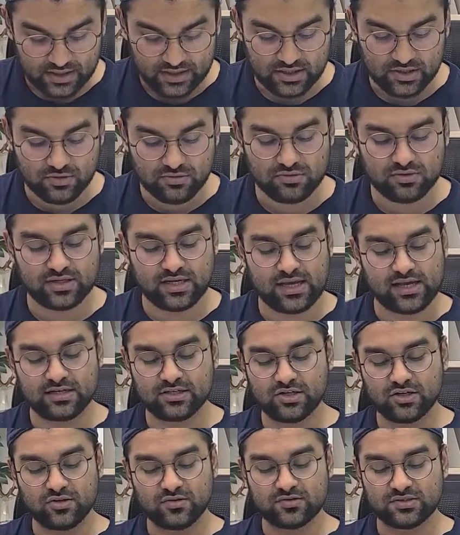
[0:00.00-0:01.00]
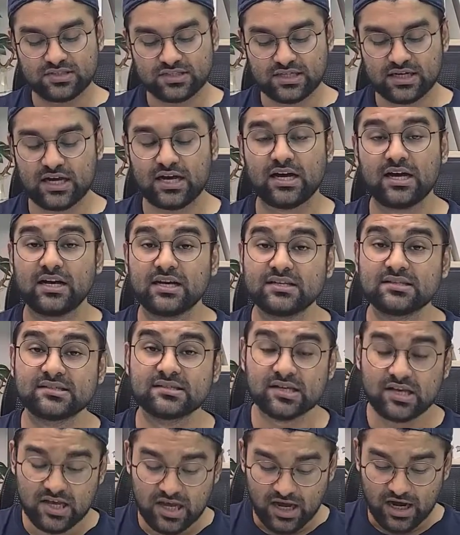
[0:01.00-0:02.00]
You can contact
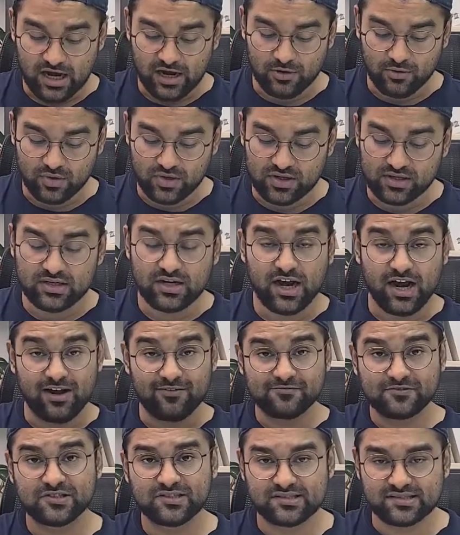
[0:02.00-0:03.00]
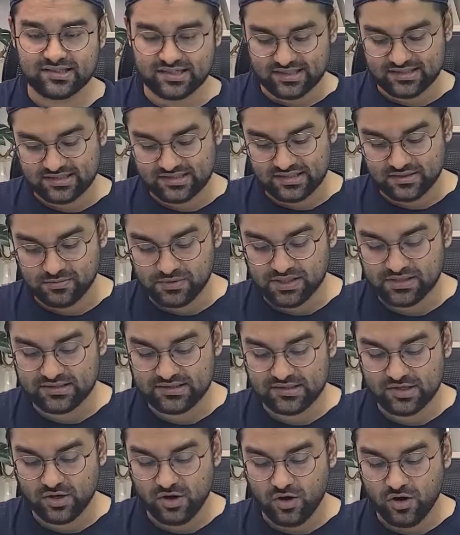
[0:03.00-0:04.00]
us our after sales
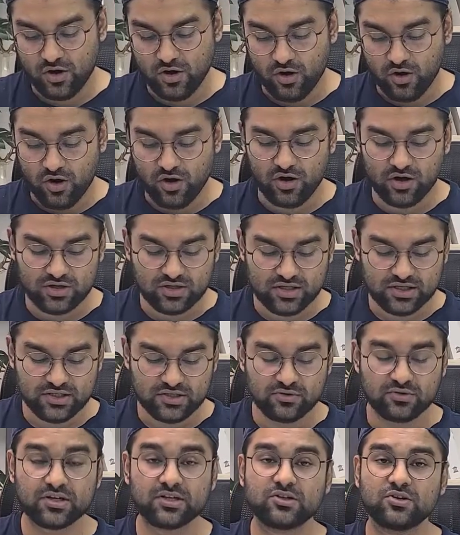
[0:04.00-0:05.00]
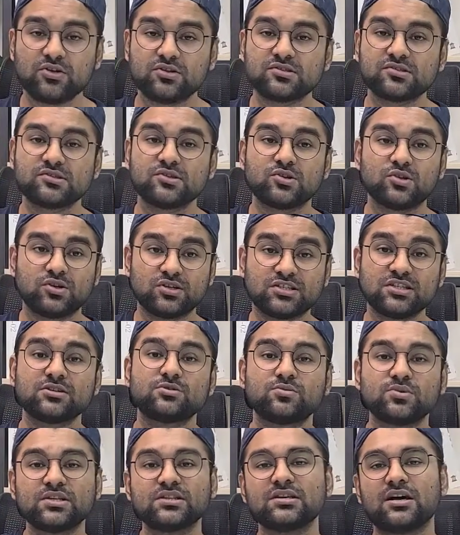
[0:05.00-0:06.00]
emails or you can also
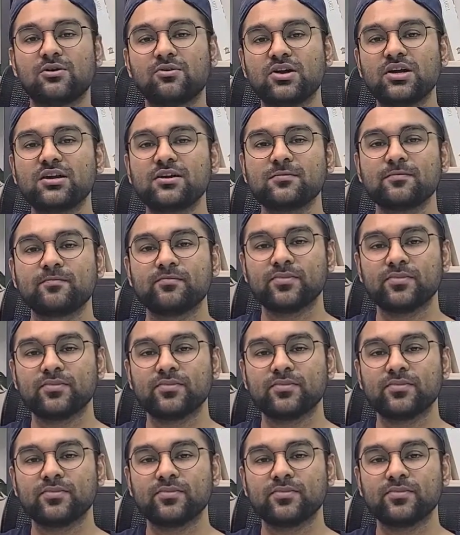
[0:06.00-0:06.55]
contact with our